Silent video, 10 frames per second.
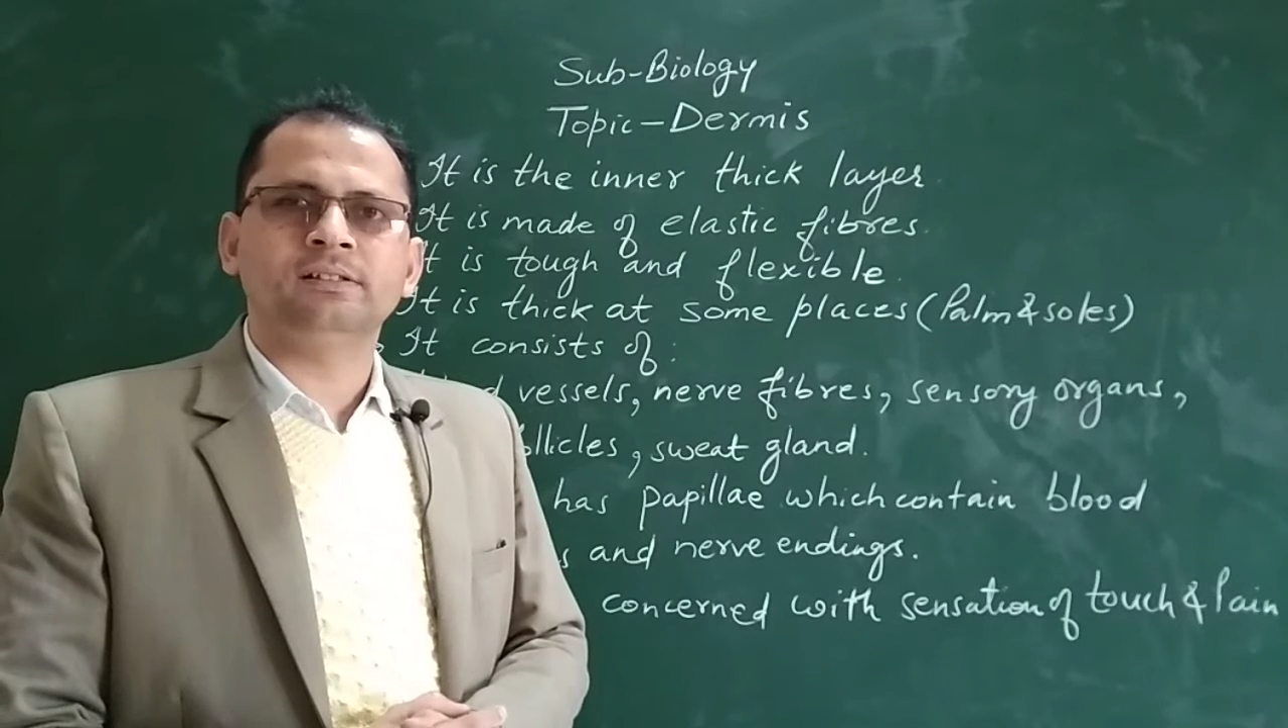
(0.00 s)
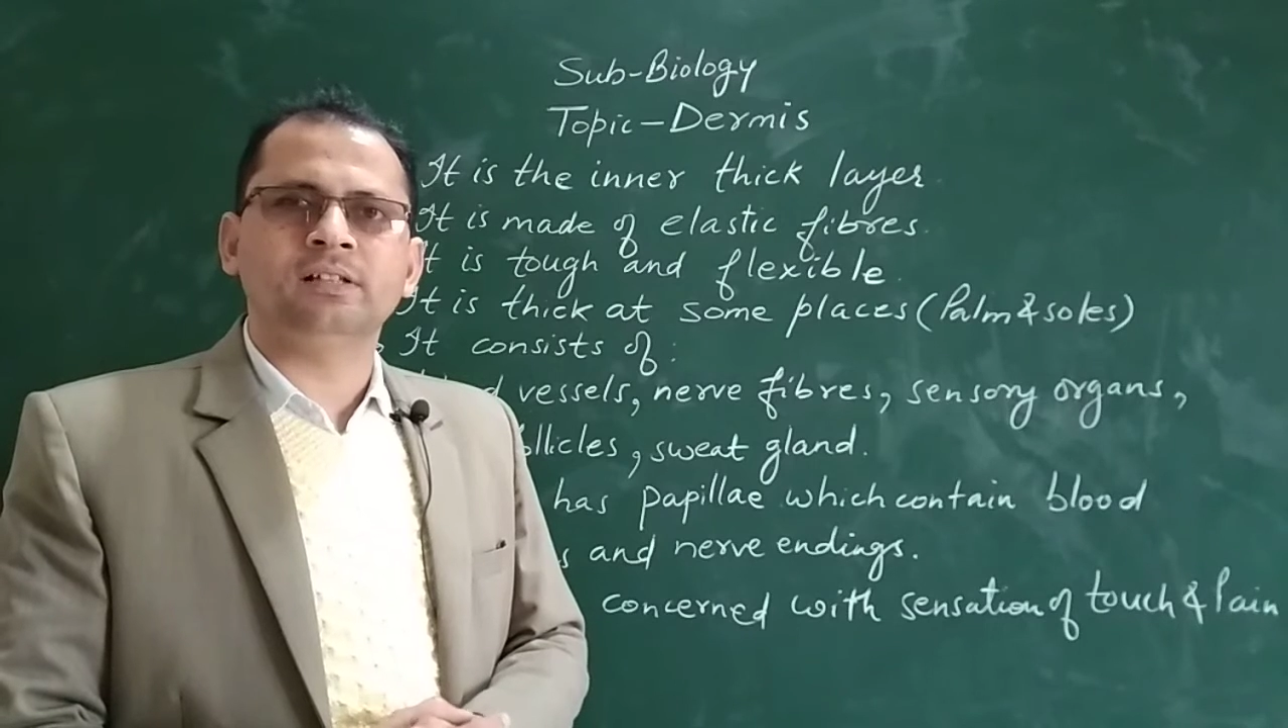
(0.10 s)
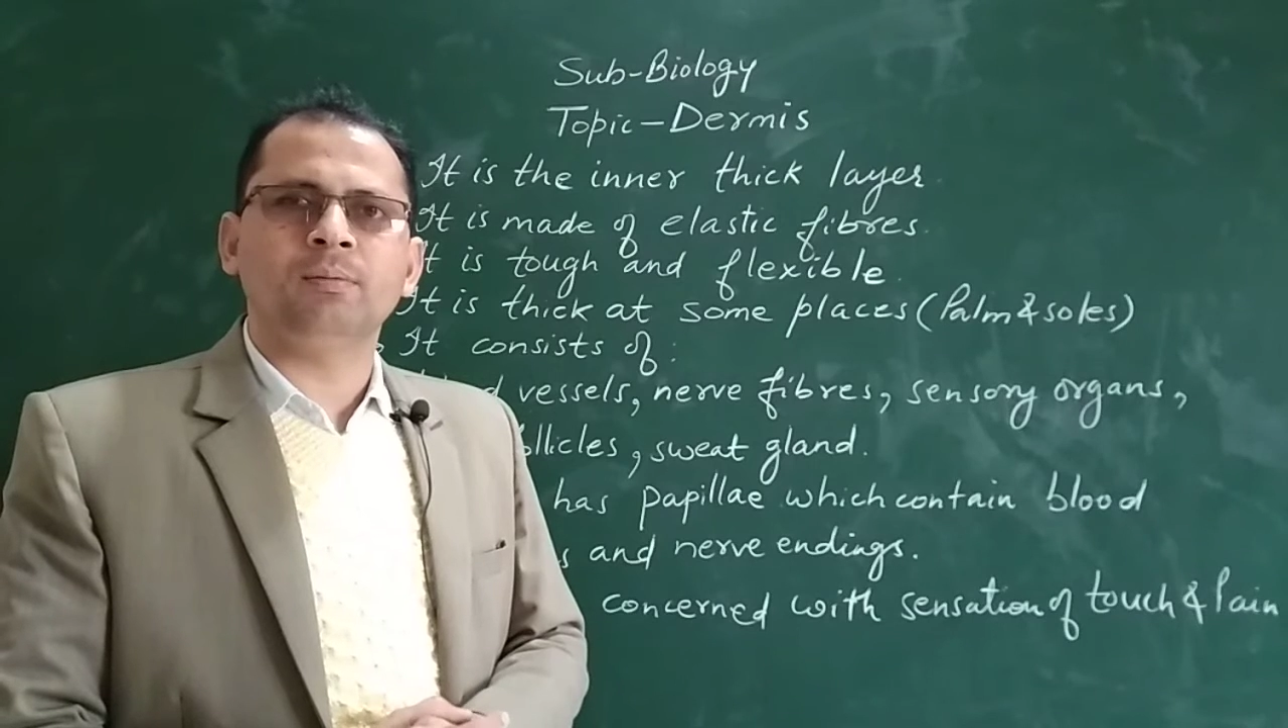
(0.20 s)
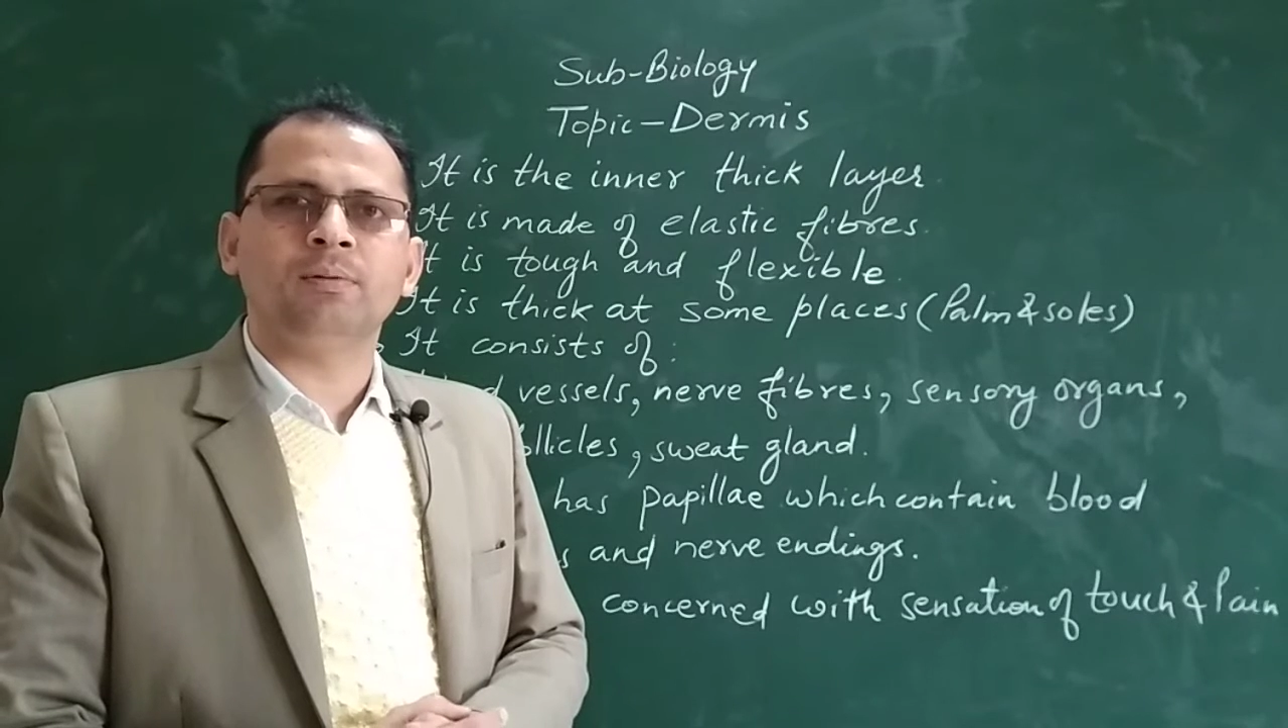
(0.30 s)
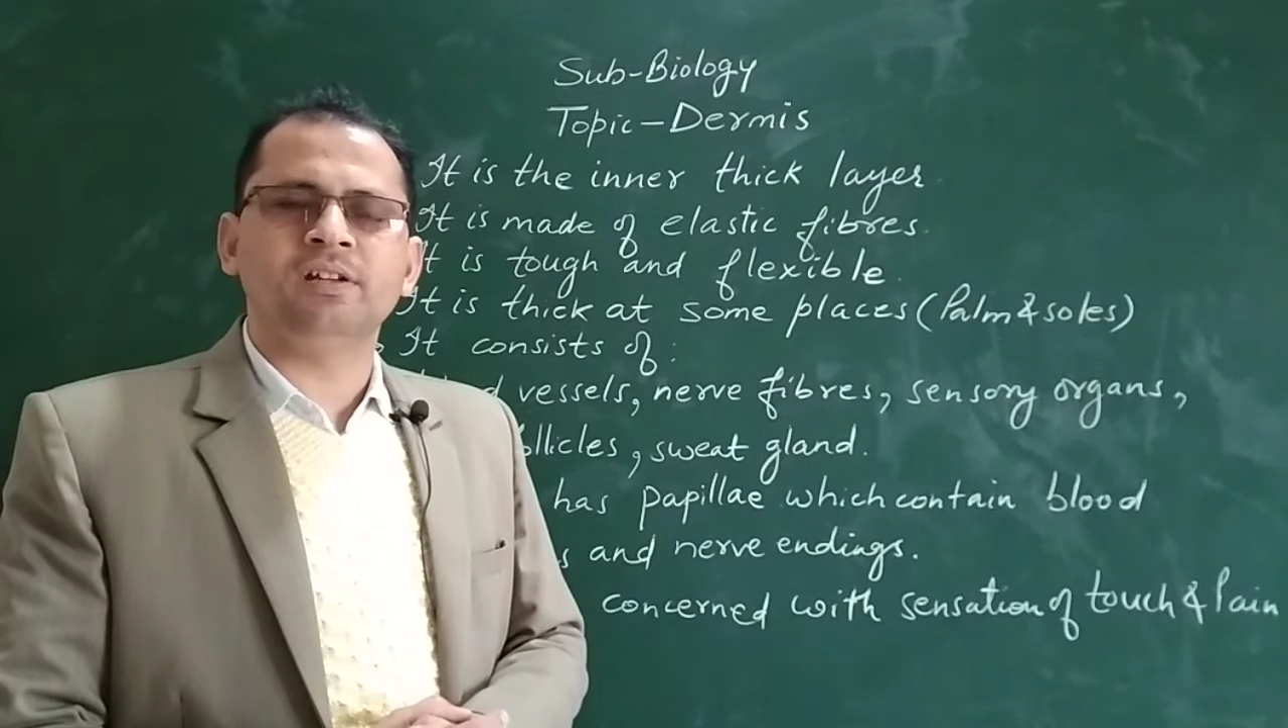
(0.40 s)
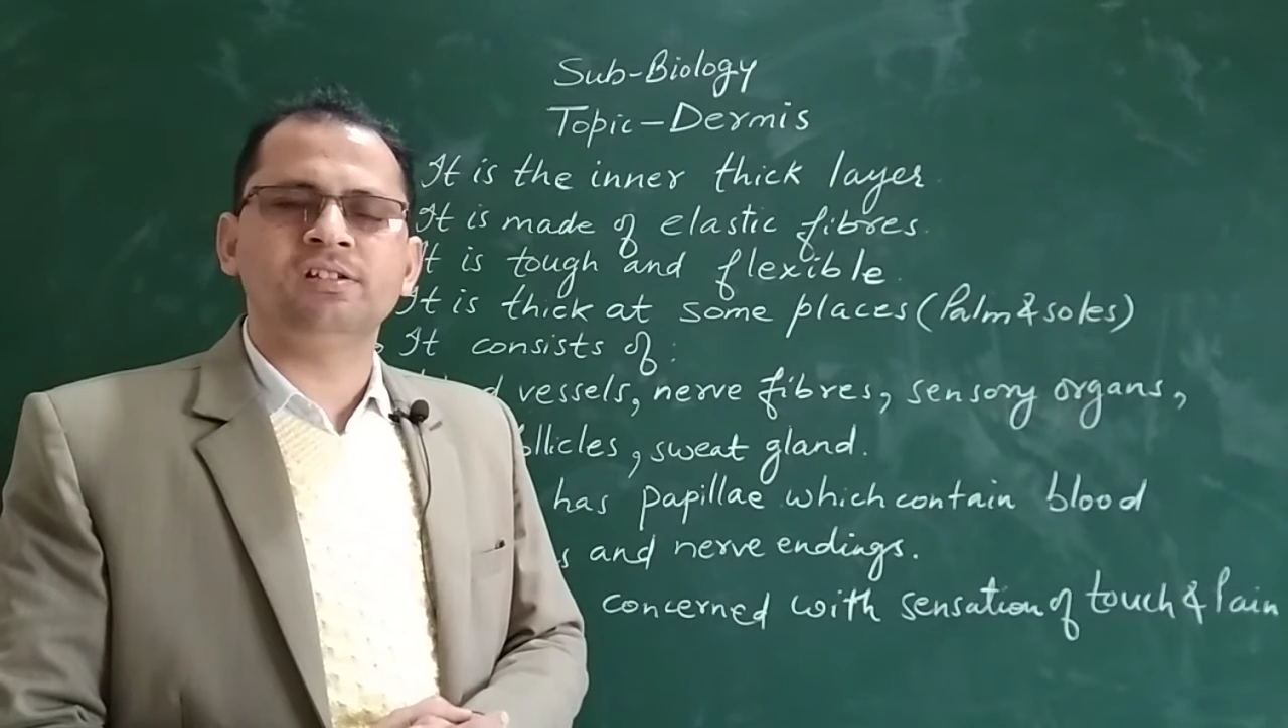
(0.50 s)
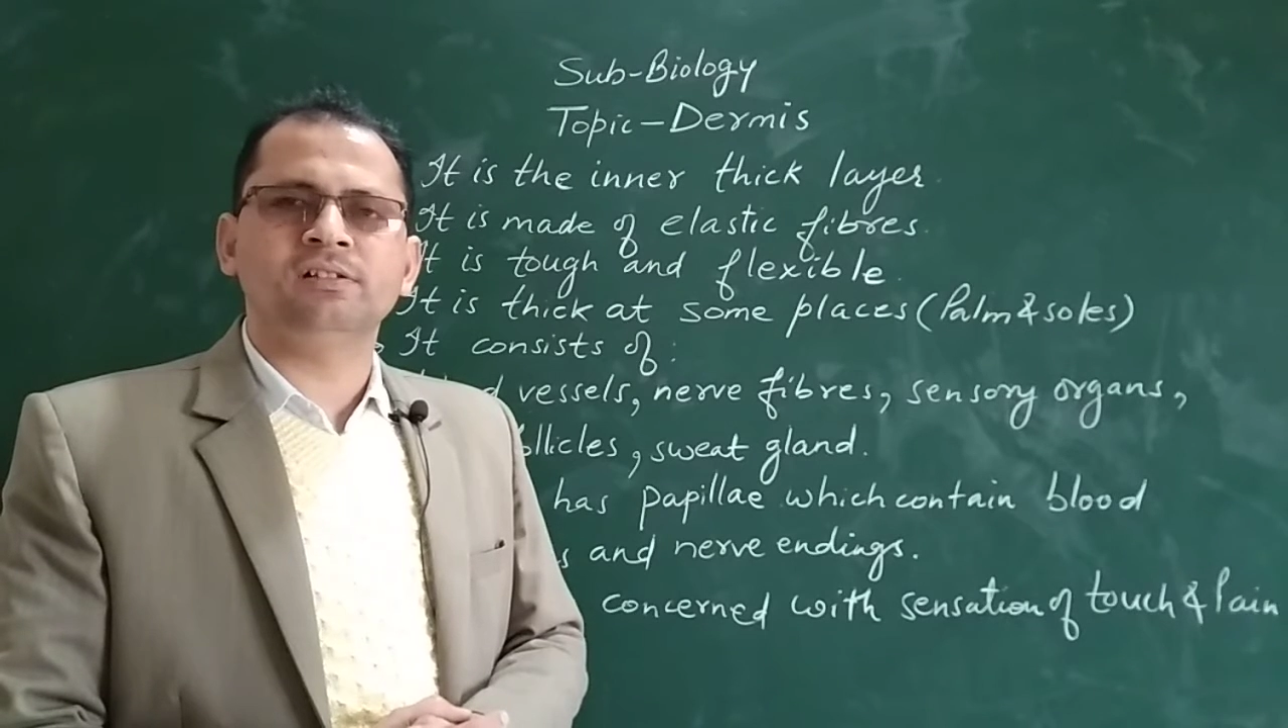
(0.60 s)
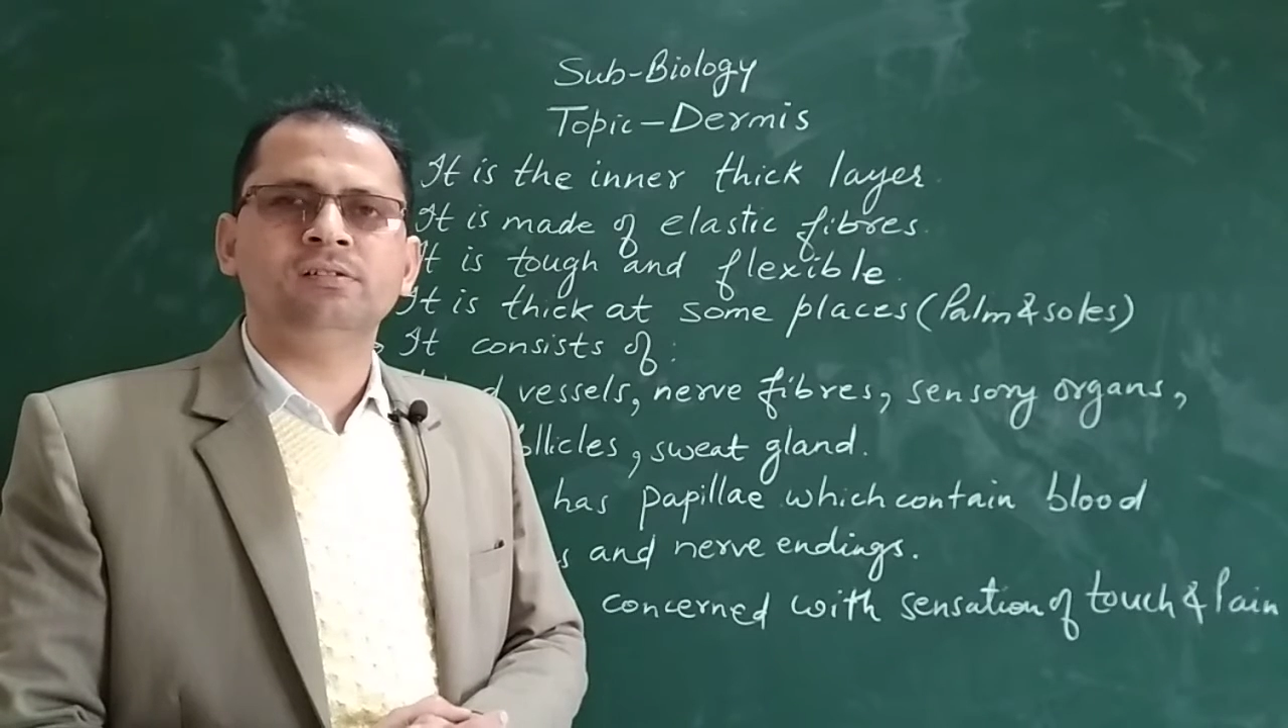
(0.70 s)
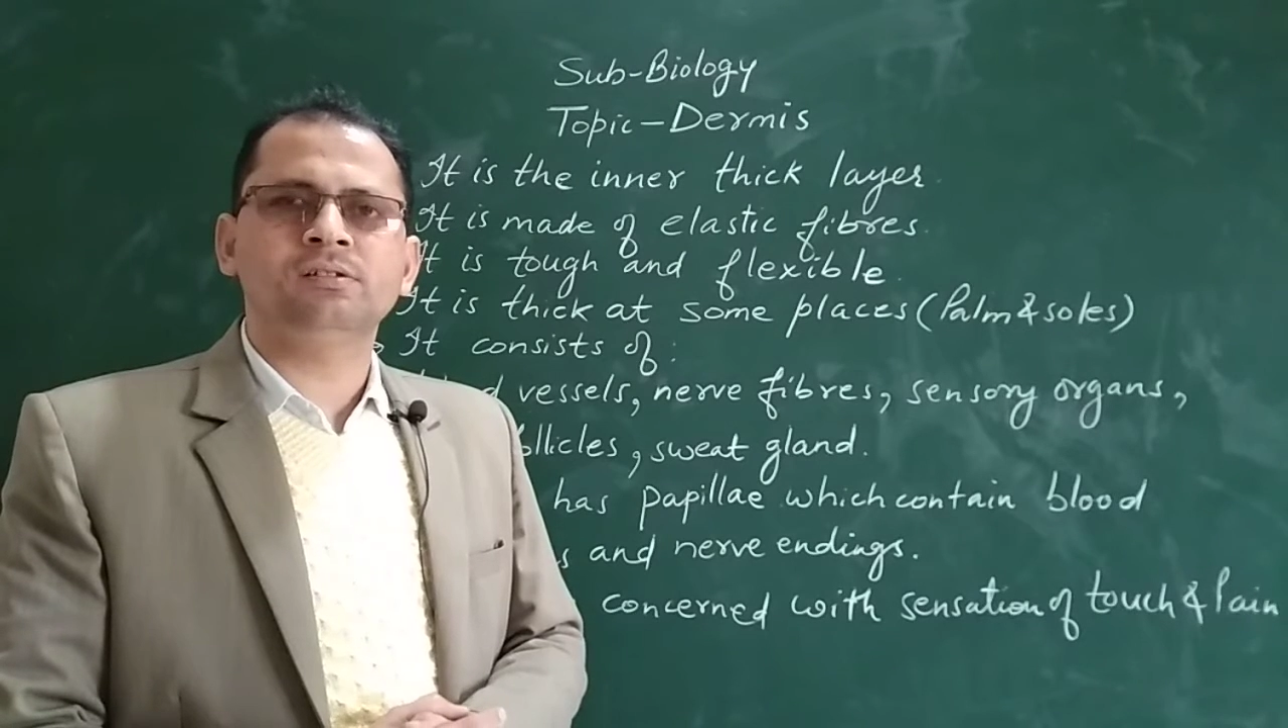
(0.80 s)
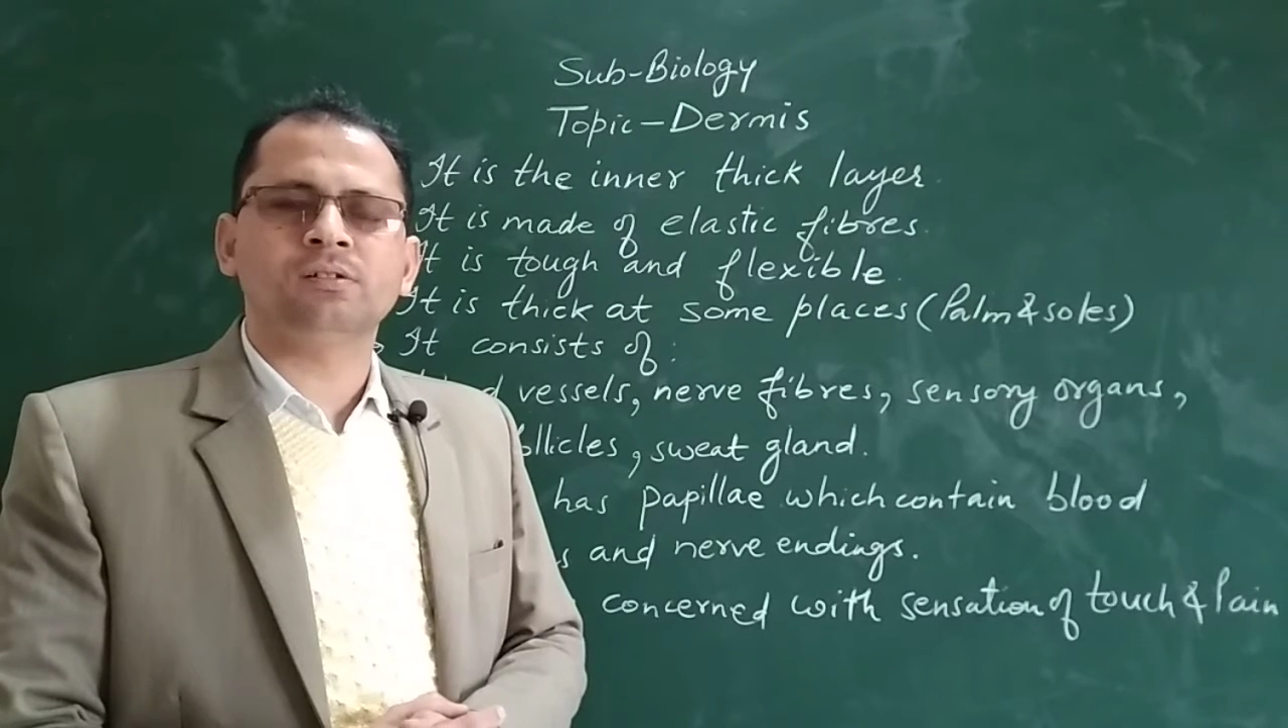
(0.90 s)
sub
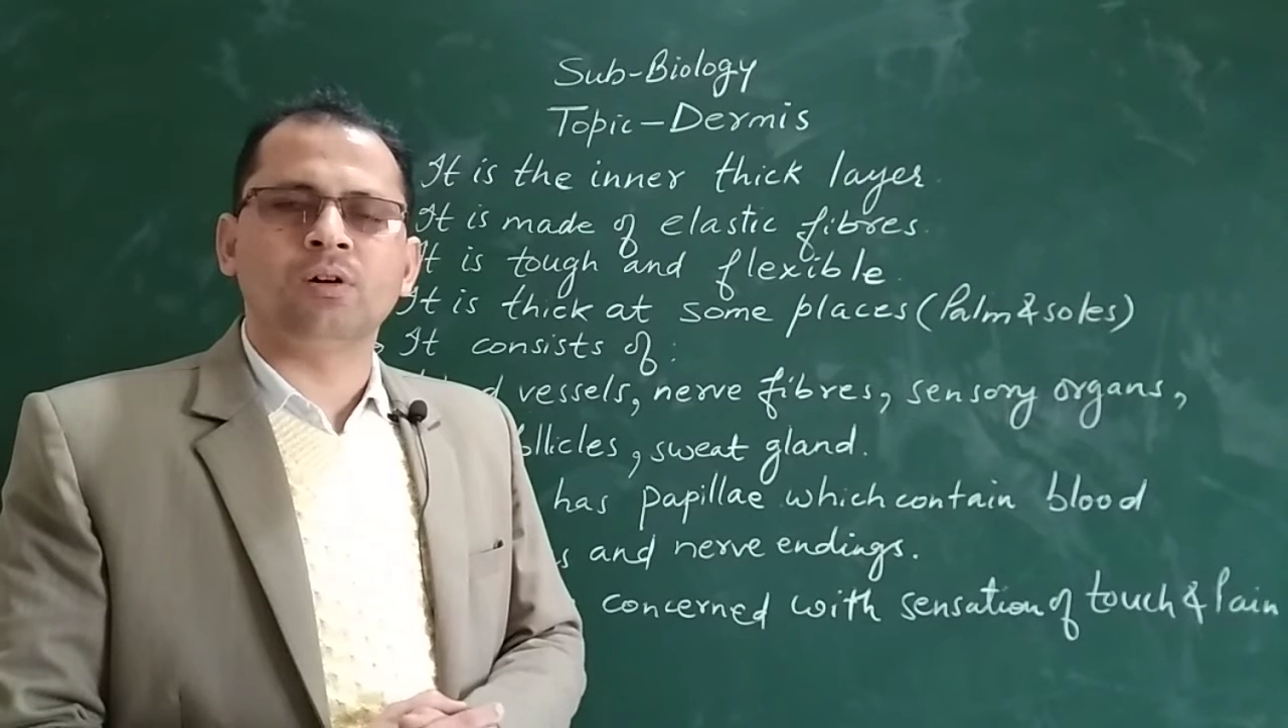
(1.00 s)
regions